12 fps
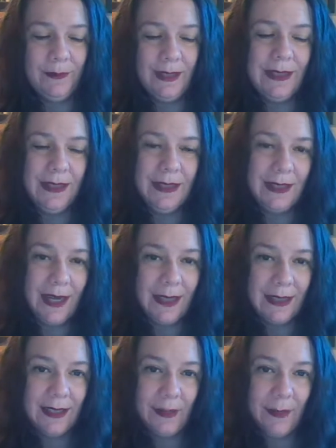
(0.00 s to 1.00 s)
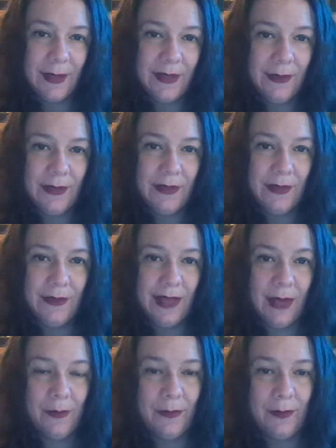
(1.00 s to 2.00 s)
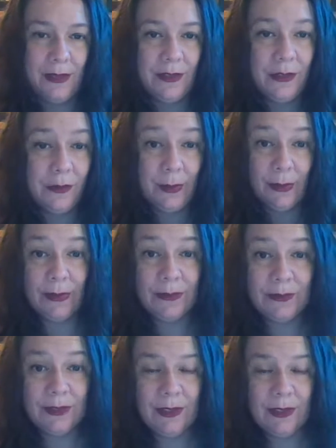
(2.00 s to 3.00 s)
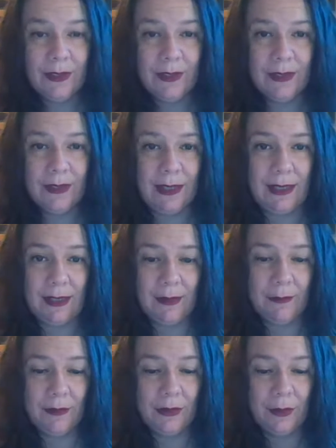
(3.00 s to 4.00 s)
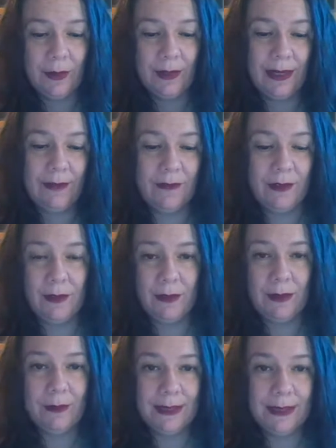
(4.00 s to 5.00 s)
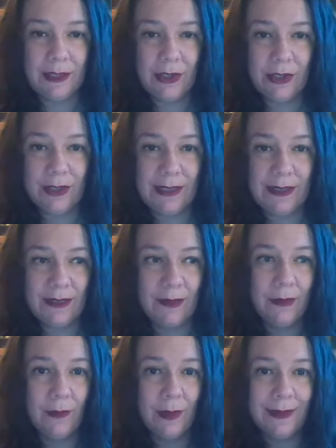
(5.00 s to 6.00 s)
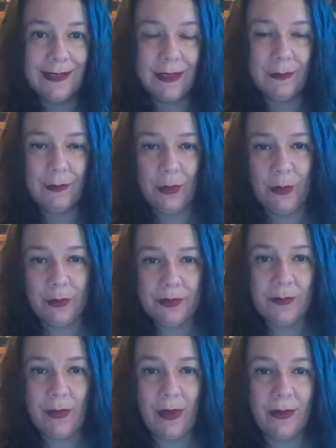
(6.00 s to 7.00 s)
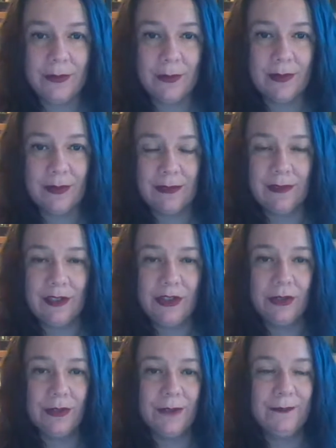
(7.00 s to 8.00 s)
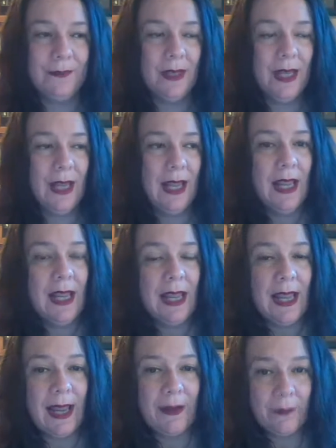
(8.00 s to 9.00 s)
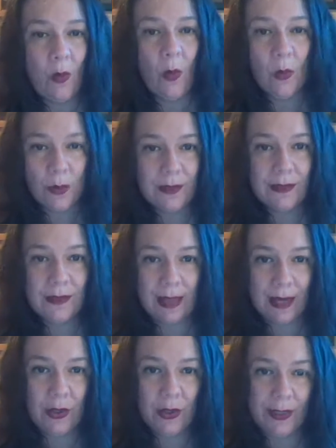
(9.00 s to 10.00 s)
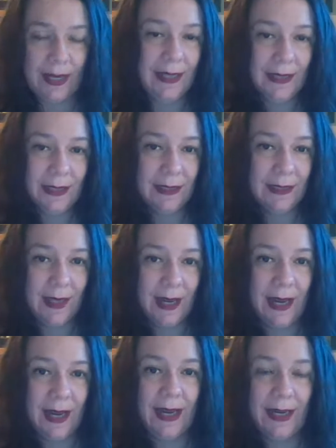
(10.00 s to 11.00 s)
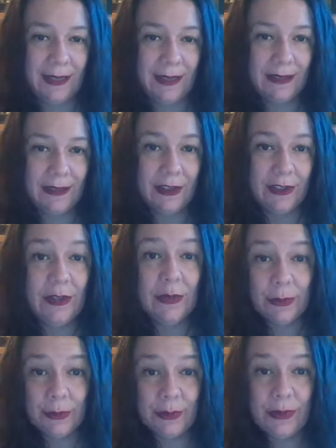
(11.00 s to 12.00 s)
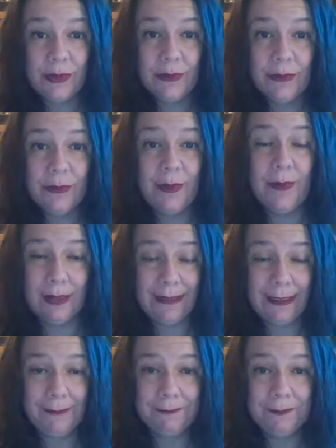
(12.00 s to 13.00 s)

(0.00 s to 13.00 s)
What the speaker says: decided that the best way to do that would be to burn the majority of the newly planted trees, so the ones that would correspond with the living children. And of course, that created a huge rebellion,